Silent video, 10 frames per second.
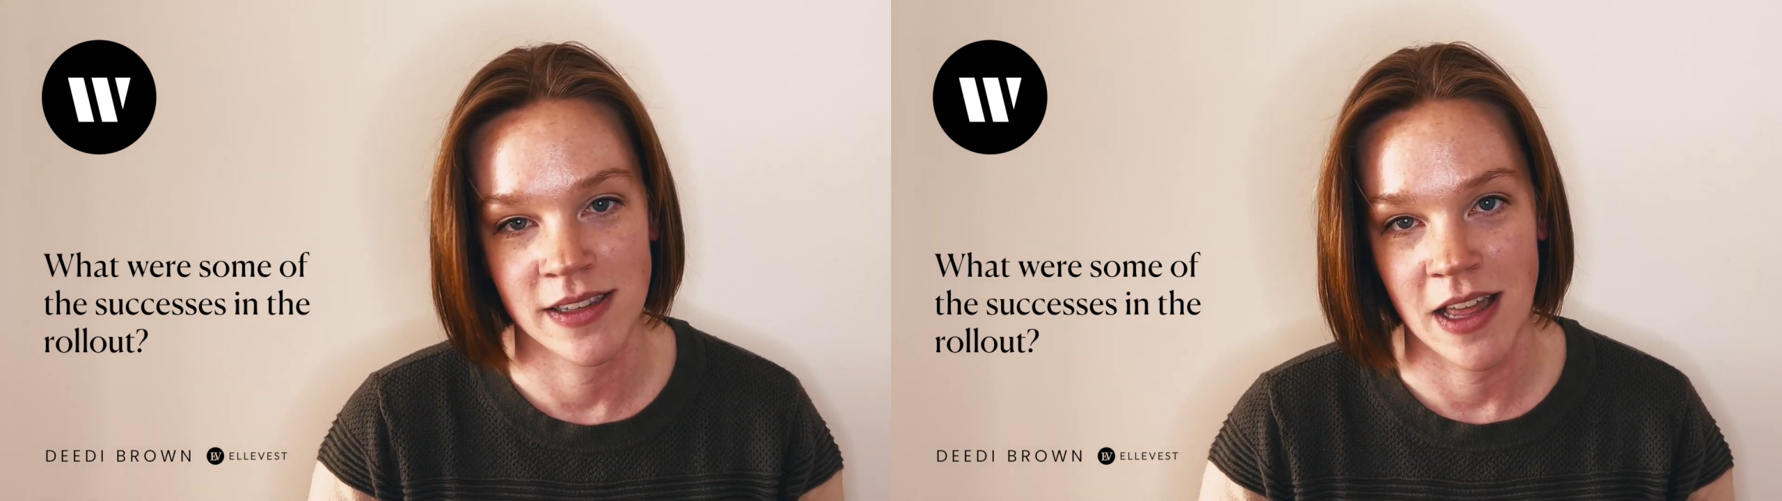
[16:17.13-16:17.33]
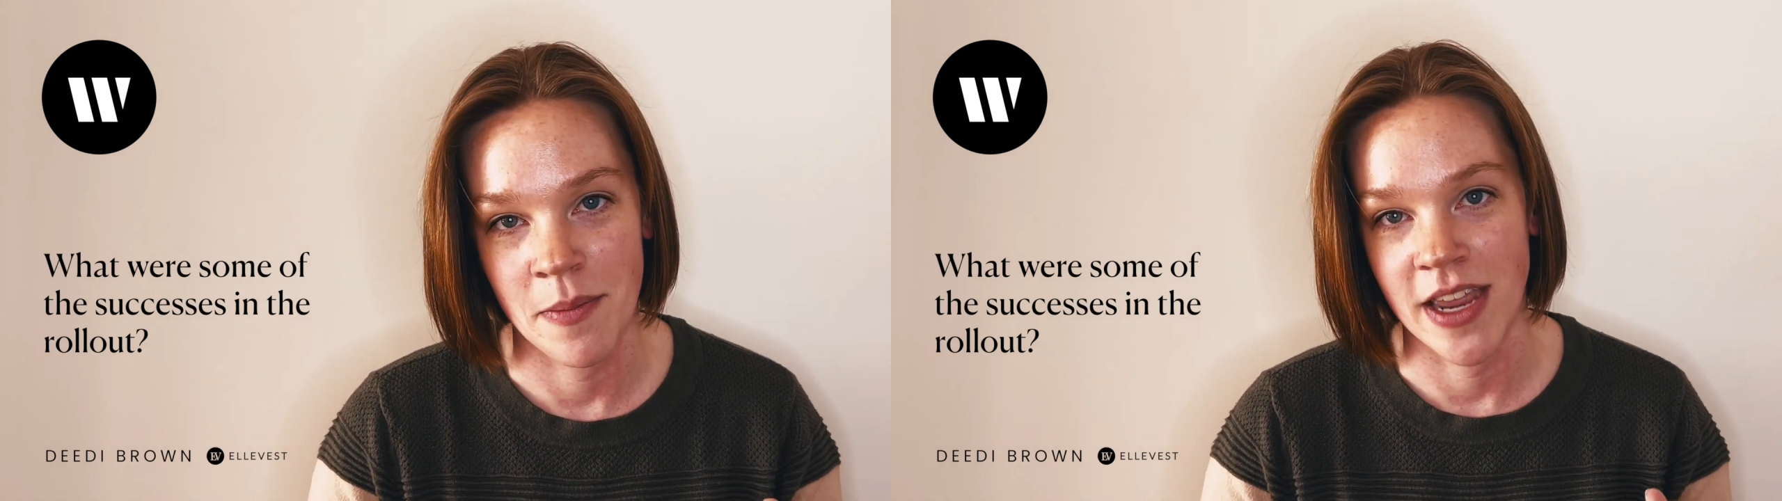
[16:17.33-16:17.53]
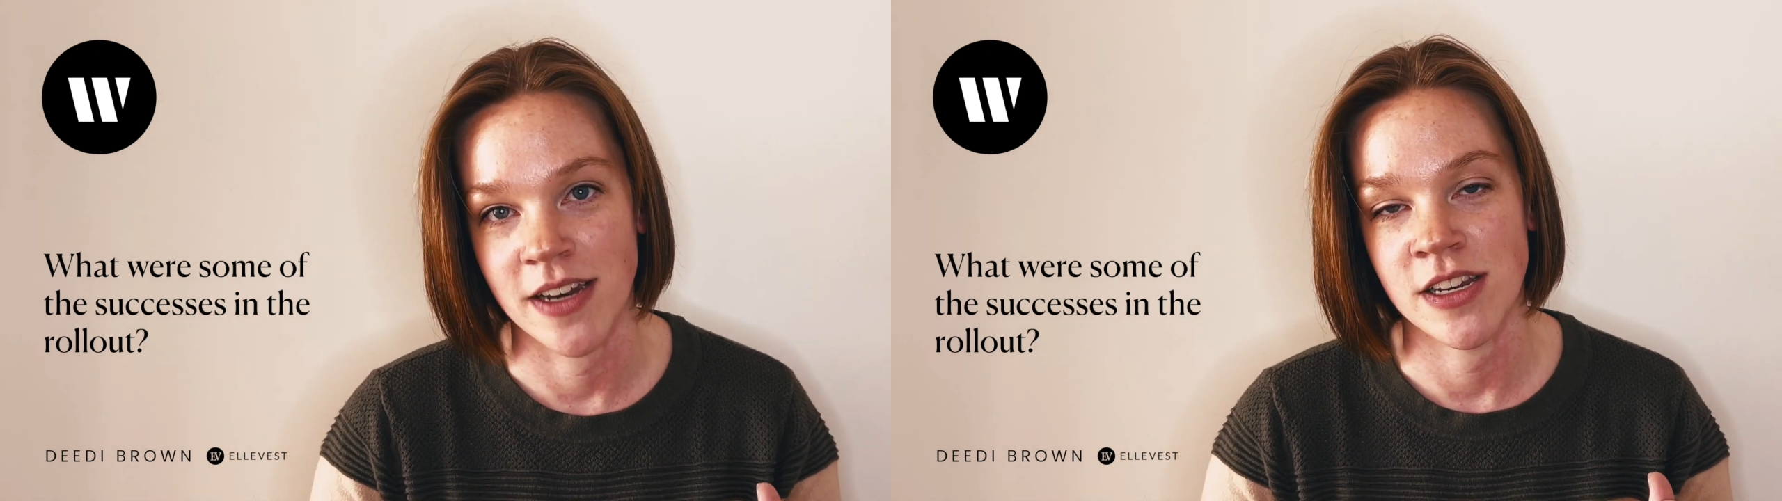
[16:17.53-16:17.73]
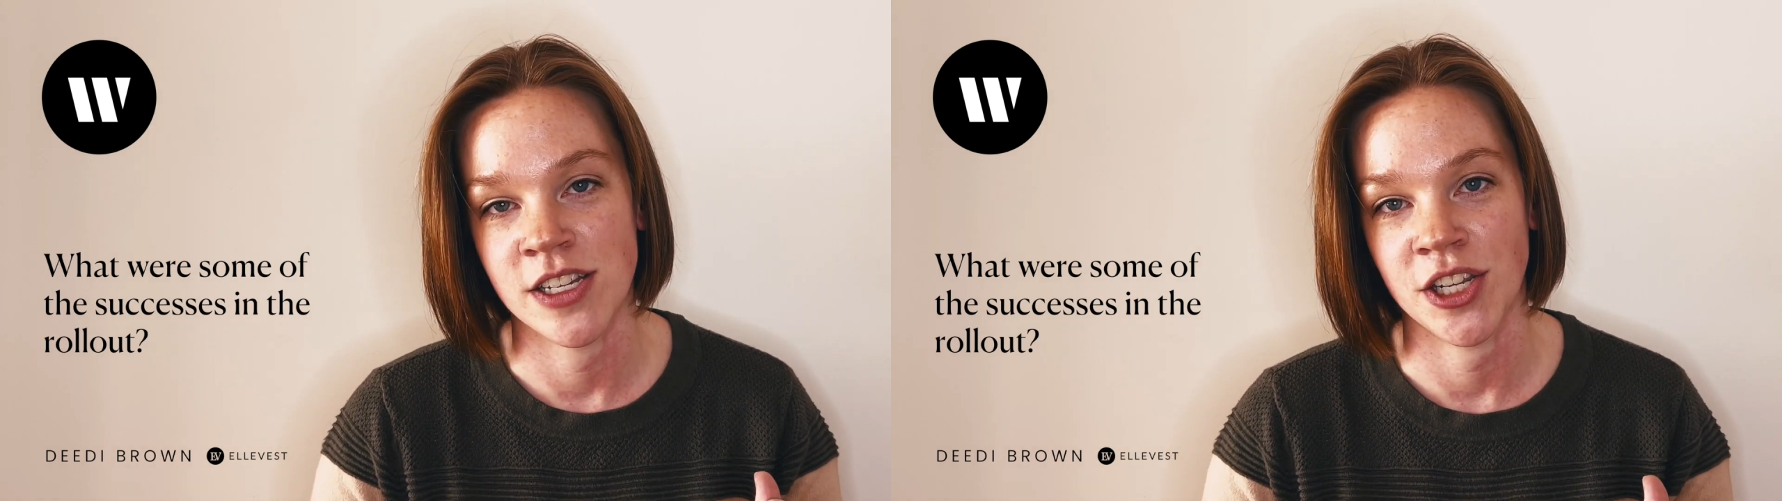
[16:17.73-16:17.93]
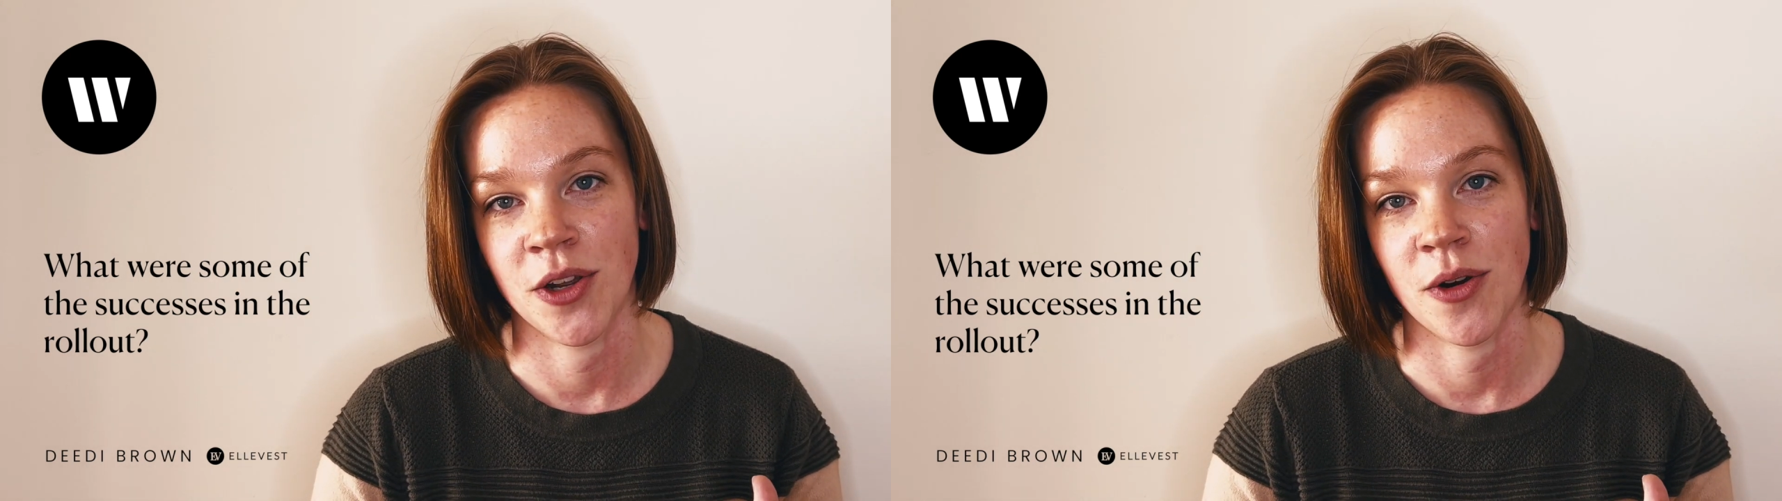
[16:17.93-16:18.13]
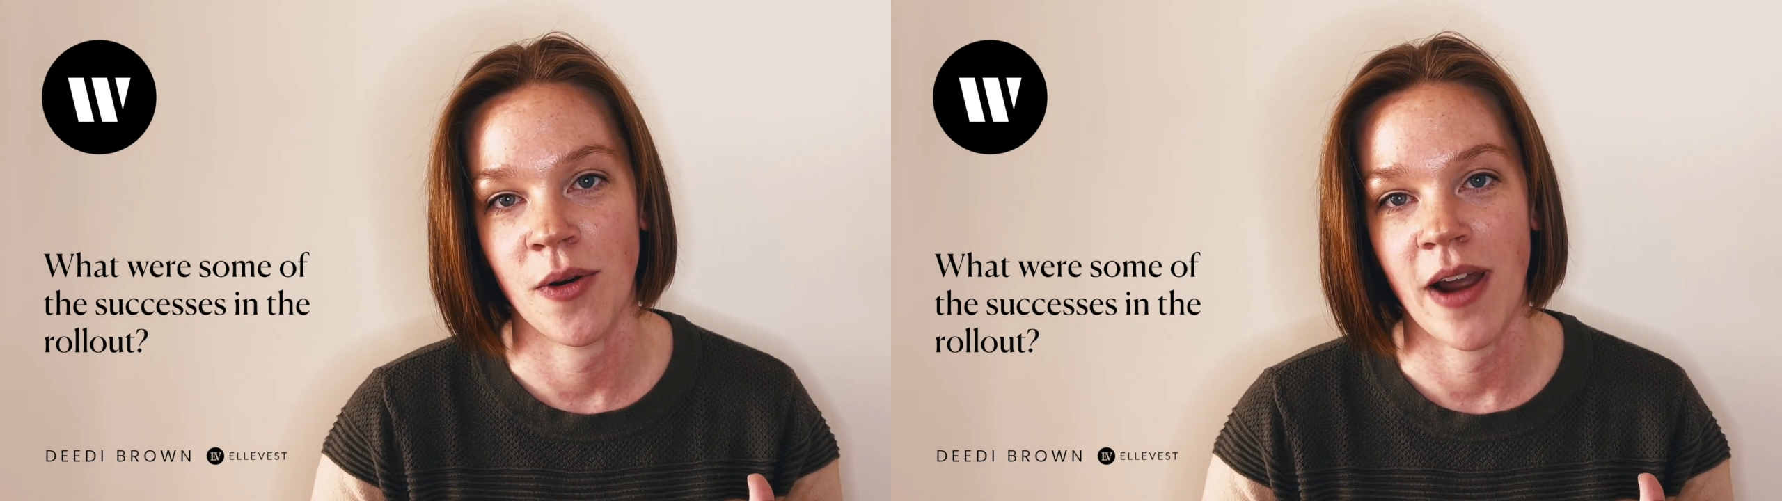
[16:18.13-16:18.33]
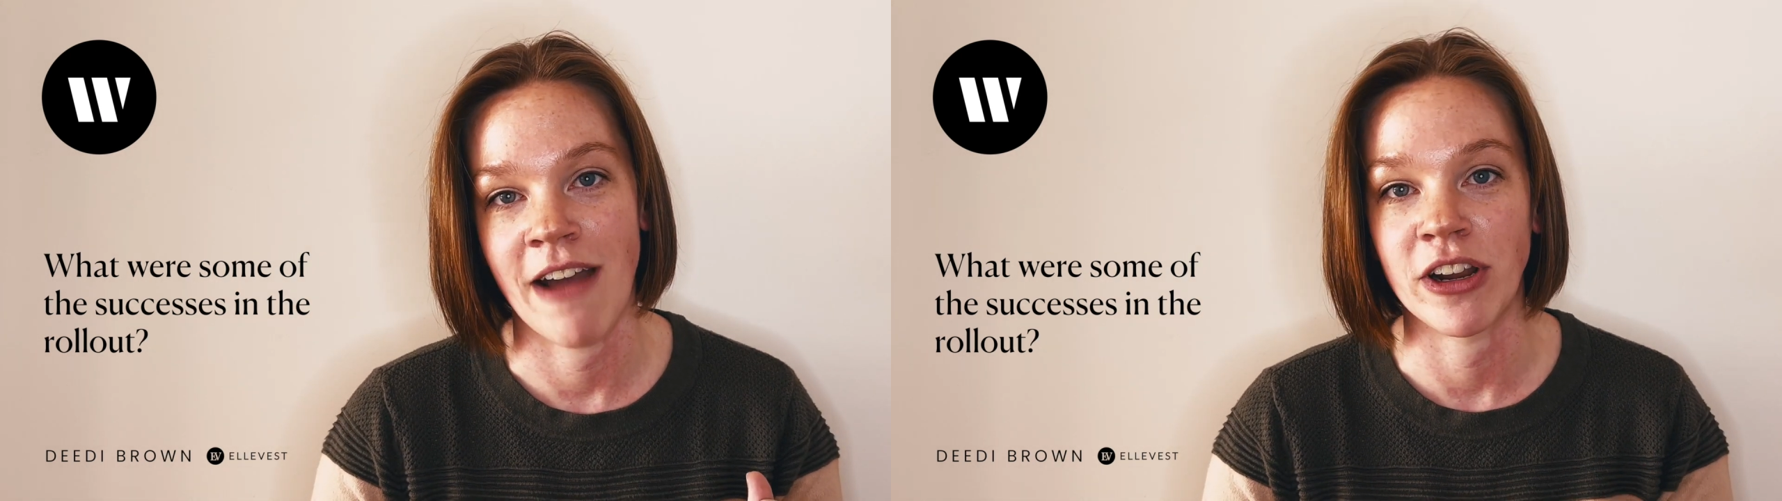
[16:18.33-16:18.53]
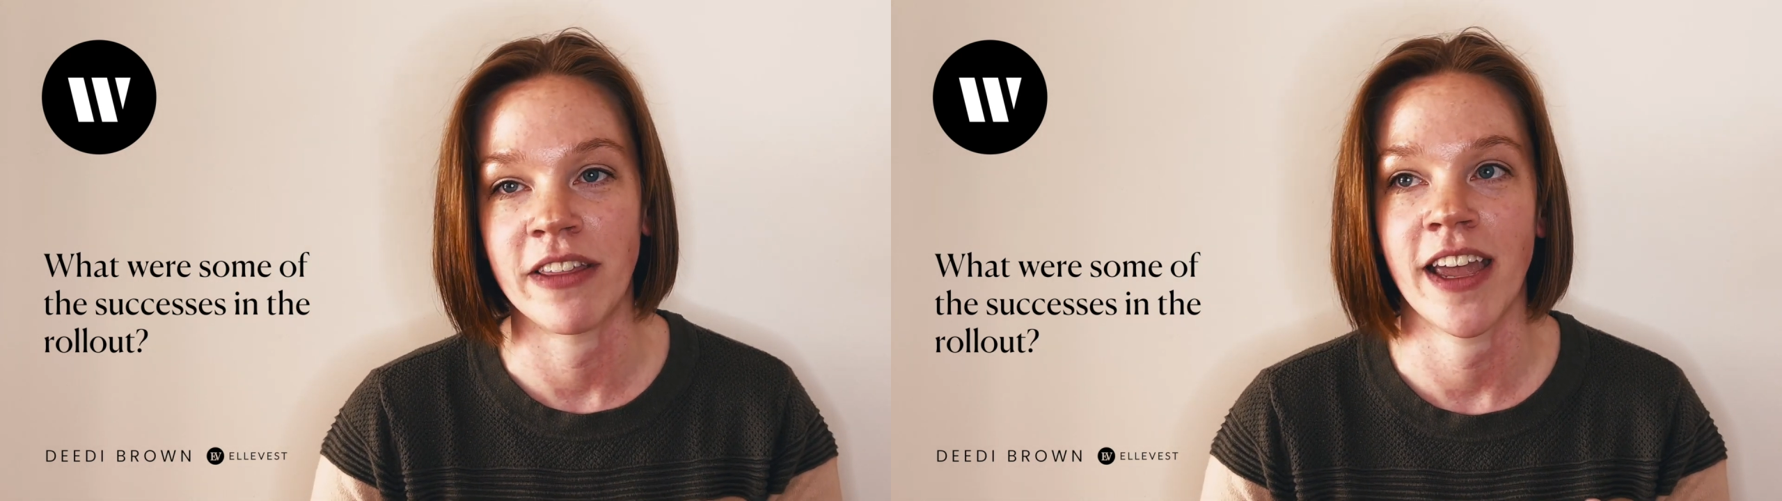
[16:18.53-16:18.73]
them into
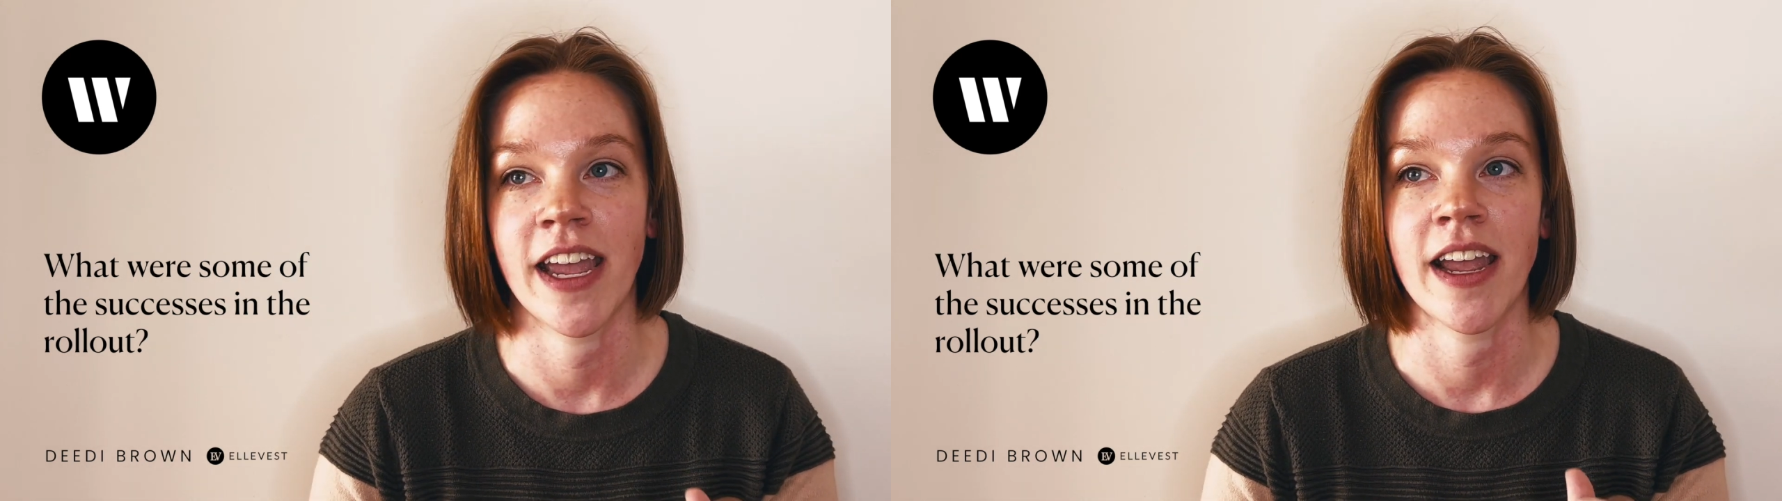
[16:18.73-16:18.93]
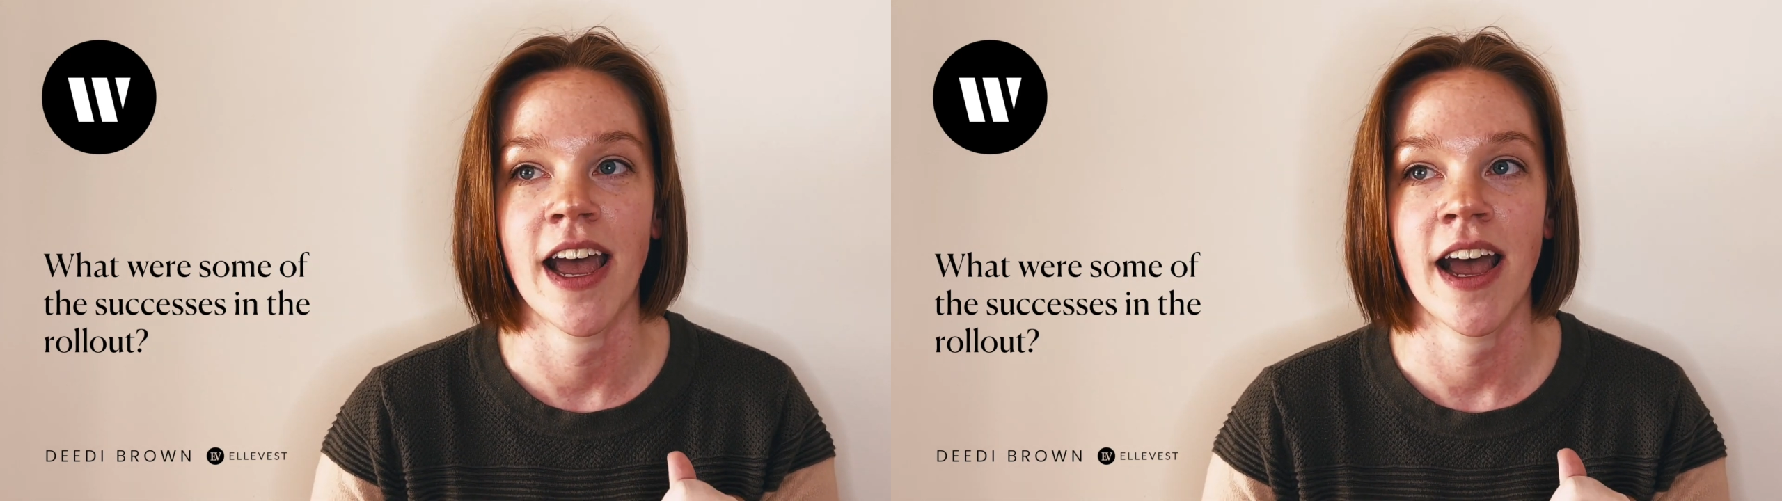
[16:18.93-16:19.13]
everything,